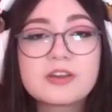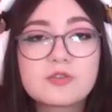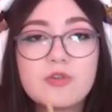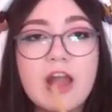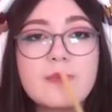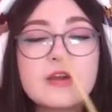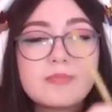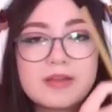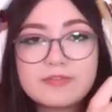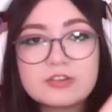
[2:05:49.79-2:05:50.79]
we're going to grab
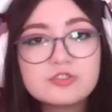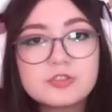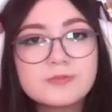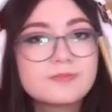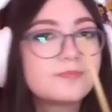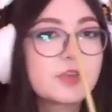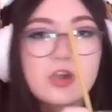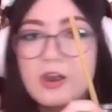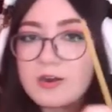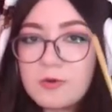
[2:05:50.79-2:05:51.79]
our beverage,
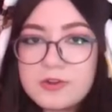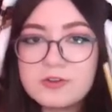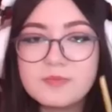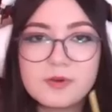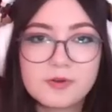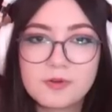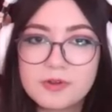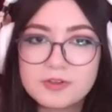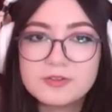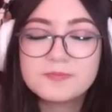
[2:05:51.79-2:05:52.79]
car oil,
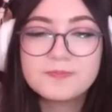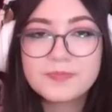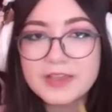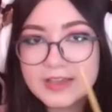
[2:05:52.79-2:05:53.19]
motor oil,